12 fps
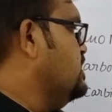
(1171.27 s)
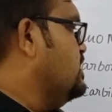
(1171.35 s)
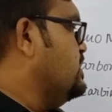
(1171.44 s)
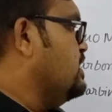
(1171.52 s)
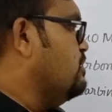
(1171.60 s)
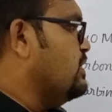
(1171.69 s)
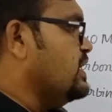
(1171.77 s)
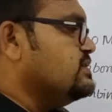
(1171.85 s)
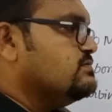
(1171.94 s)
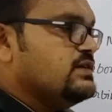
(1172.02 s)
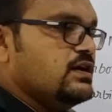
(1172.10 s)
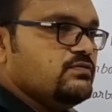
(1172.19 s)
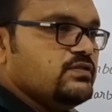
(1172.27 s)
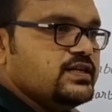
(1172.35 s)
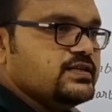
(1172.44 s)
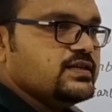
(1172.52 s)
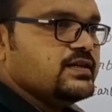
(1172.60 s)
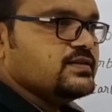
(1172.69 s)
Now as we have
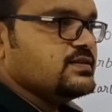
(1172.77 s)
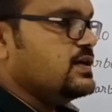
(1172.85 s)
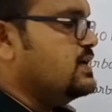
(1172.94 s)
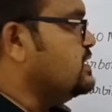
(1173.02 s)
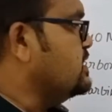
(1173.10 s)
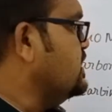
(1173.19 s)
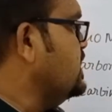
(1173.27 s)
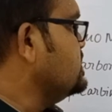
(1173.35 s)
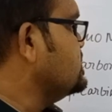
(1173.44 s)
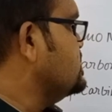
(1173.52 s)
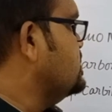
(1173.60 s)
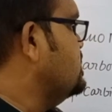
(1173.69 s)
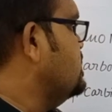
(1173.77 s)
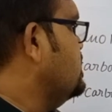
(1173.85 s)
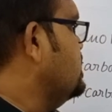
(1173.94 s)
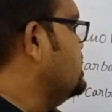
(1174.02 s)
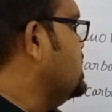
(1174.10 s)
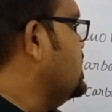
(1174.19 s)
discussed in reaction,
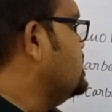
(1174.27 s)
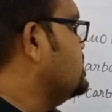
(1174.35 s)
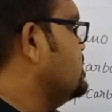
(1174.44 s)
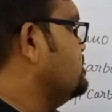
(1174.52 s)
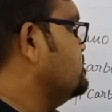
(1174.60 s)
that